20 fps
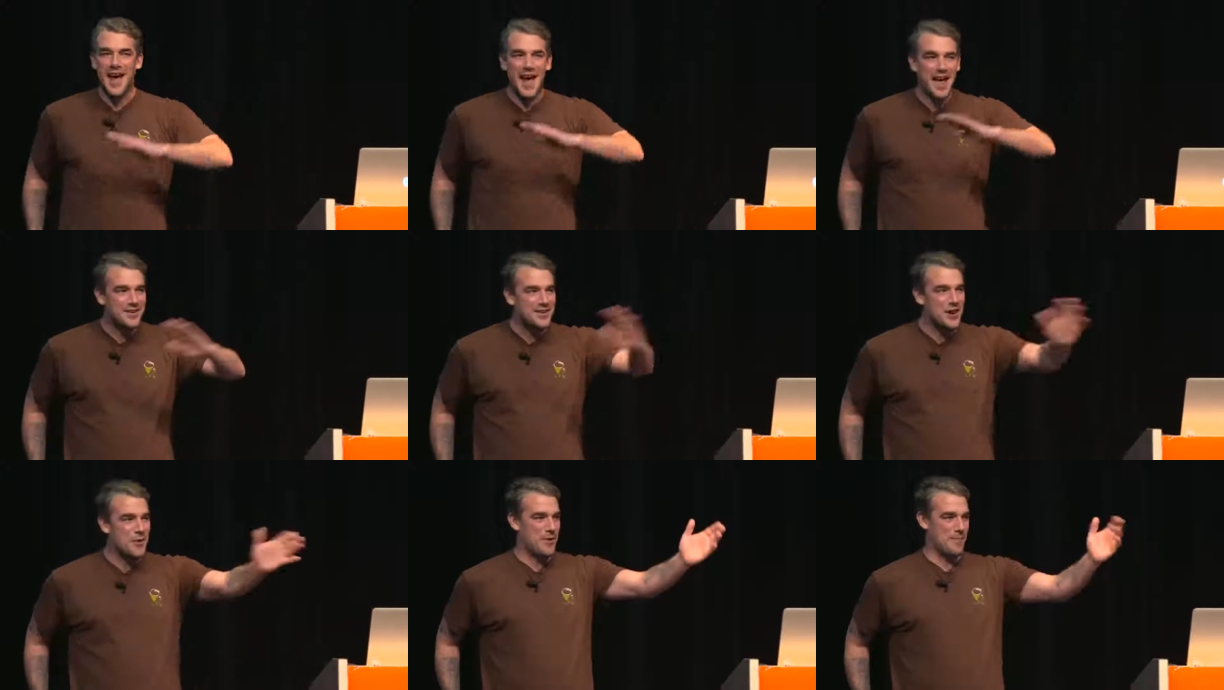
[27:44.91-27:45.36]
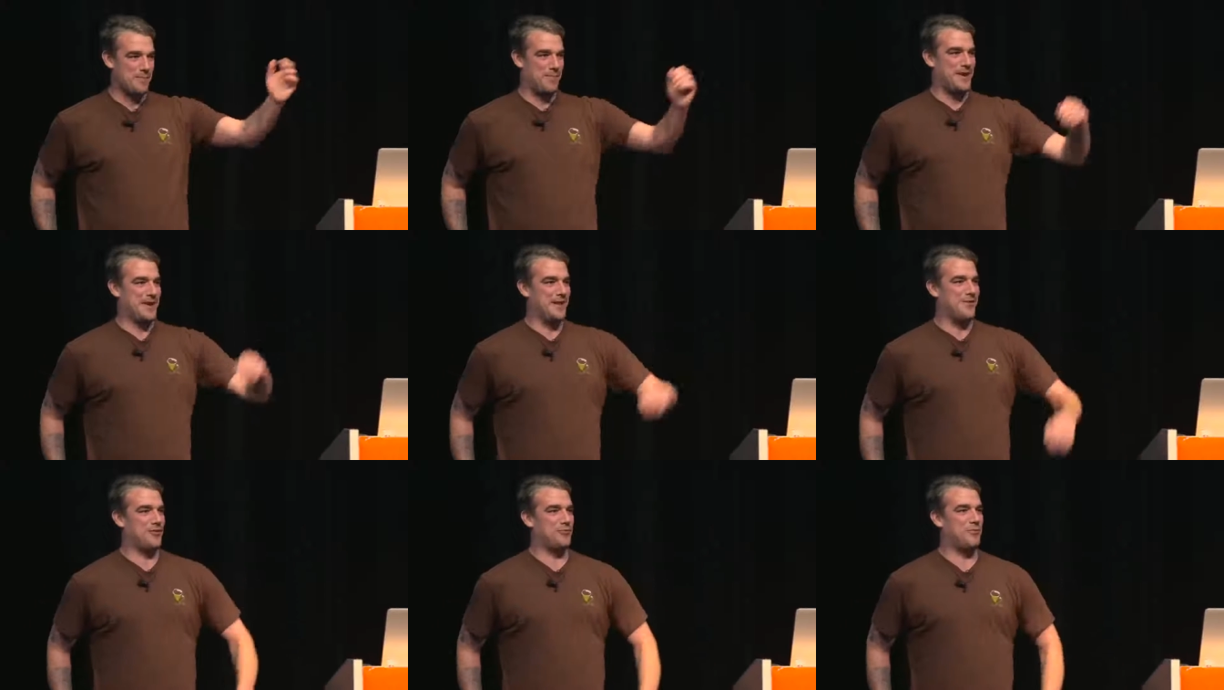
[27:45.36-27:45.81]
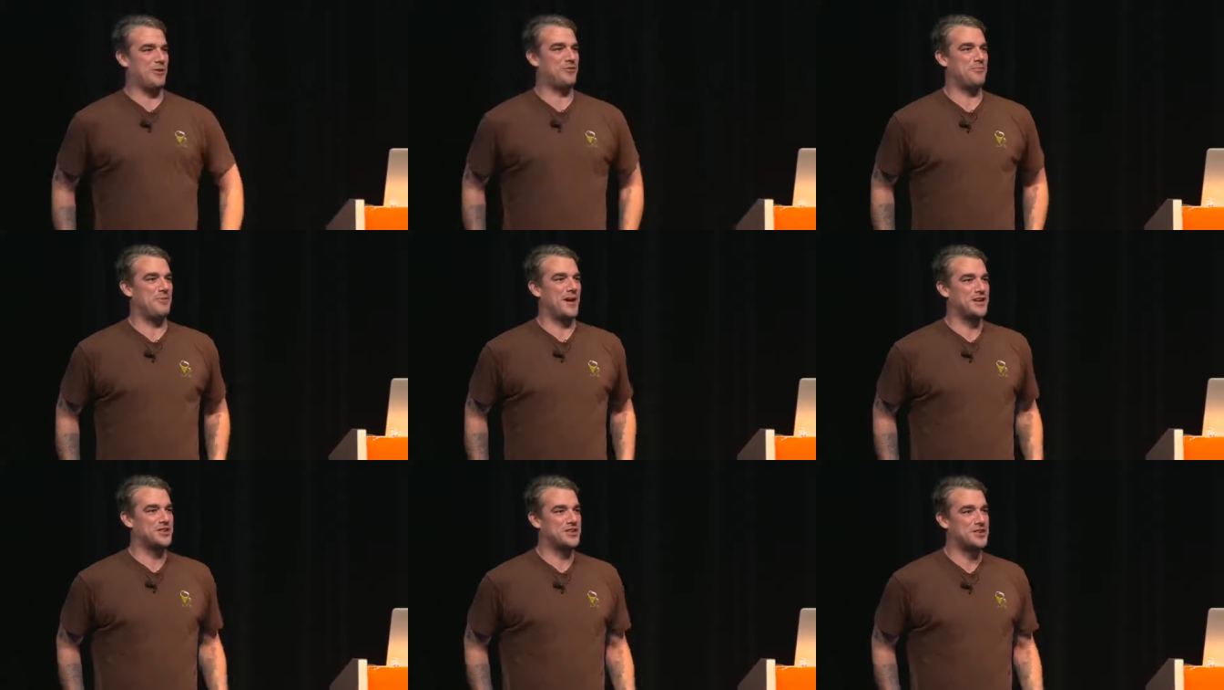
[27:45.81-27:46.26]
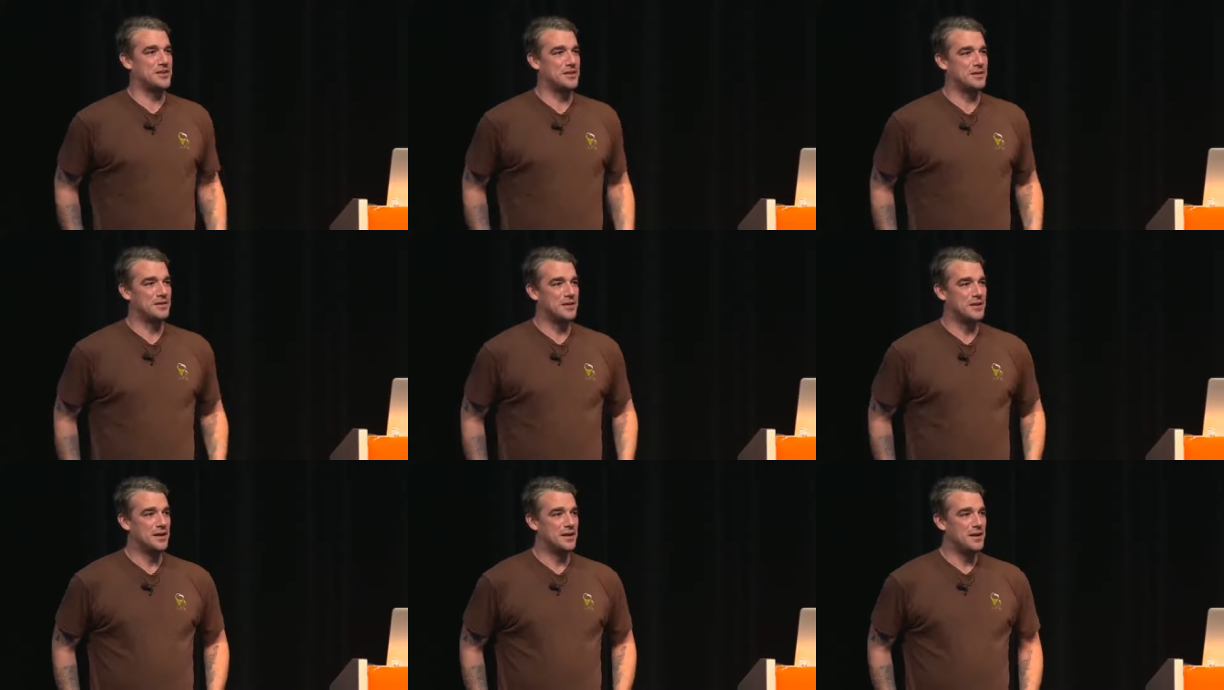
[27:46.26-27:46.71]
had no impedance mismatch.
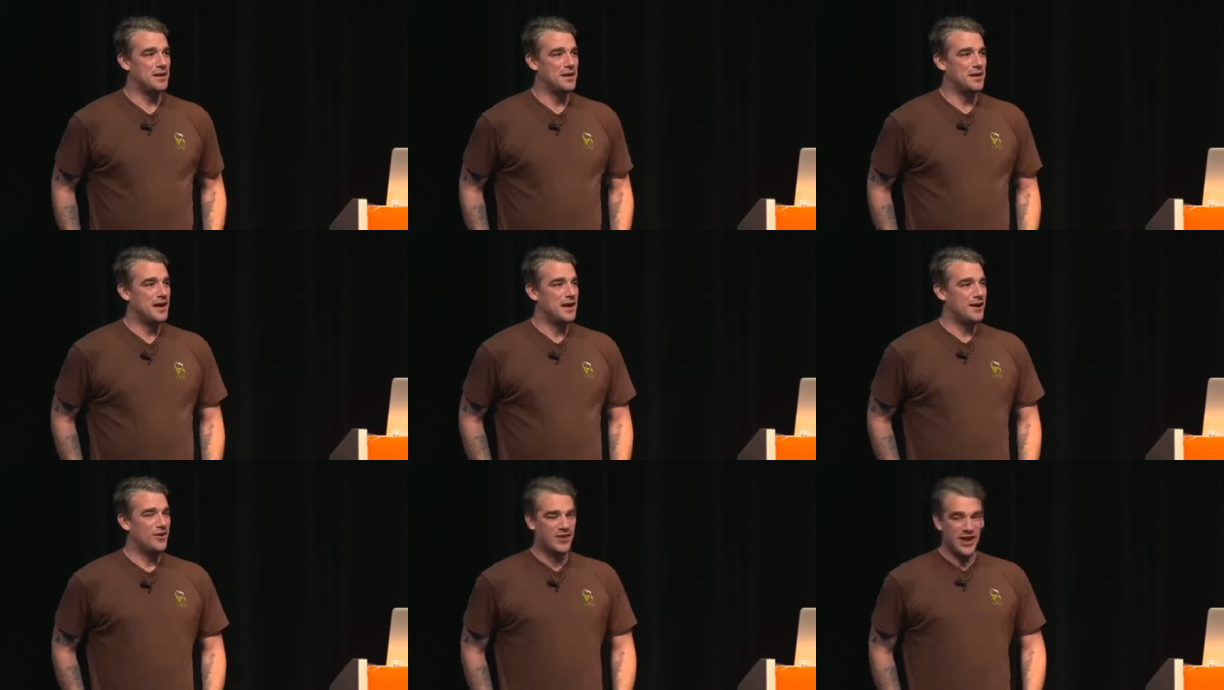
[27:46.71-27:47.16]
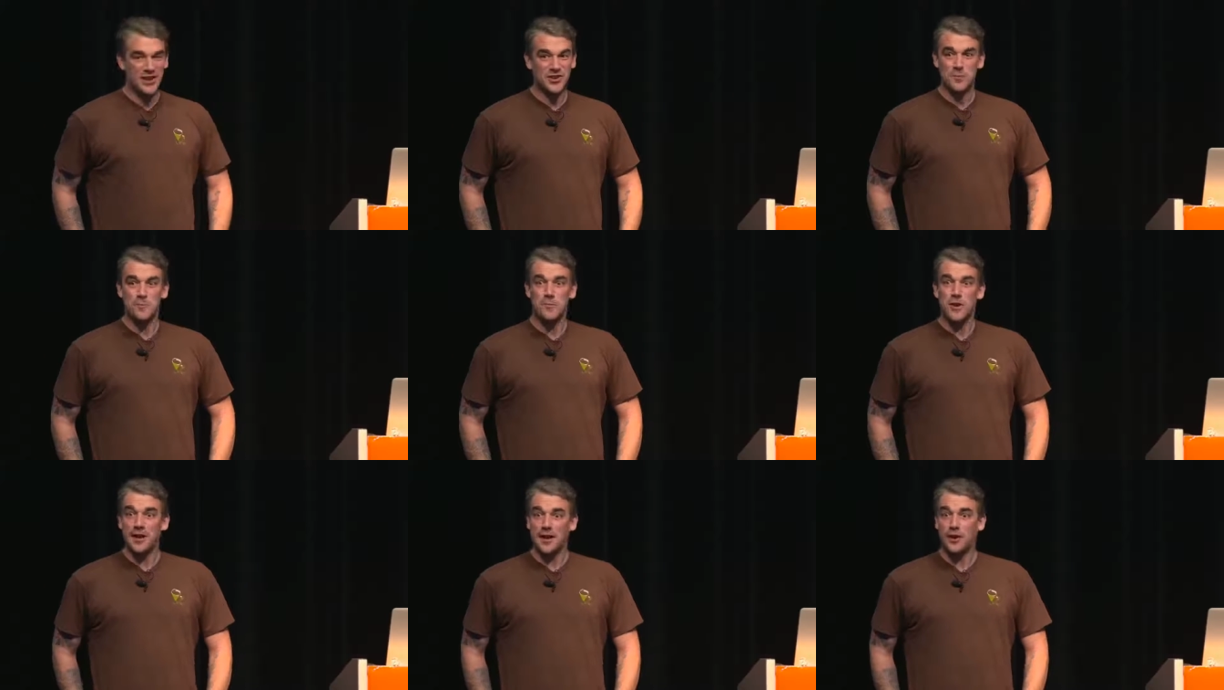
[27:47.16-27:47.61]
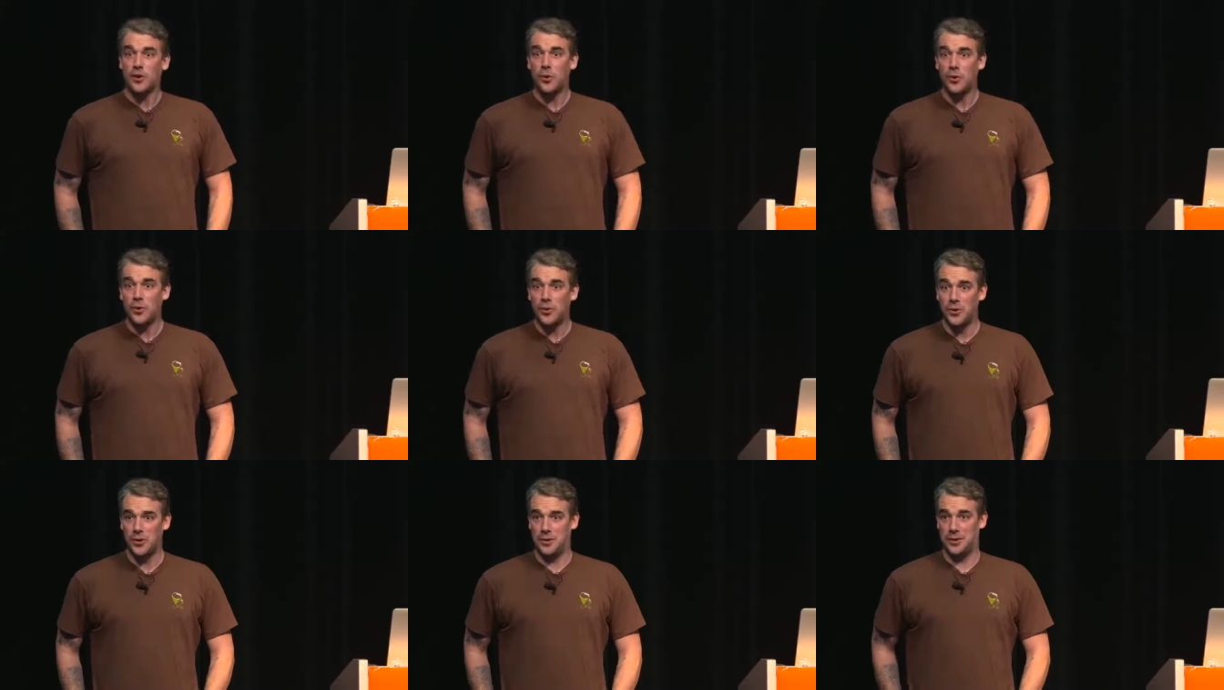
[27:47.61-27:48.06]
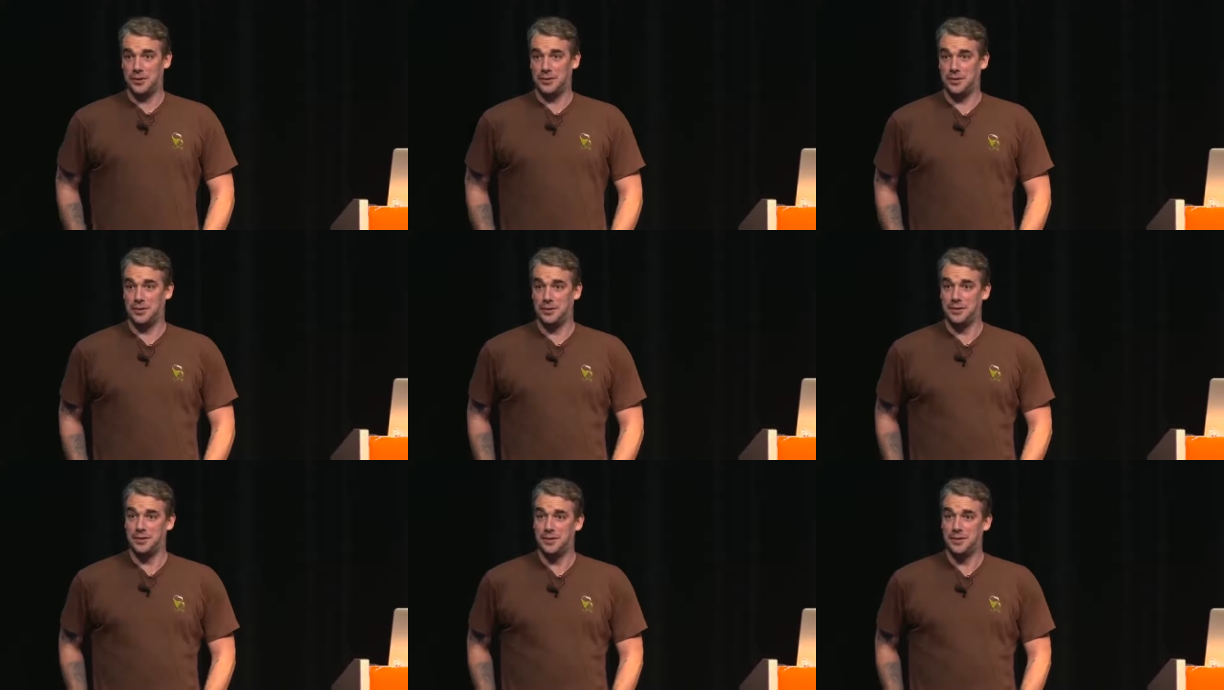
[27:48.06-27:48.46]
It was actually really cool.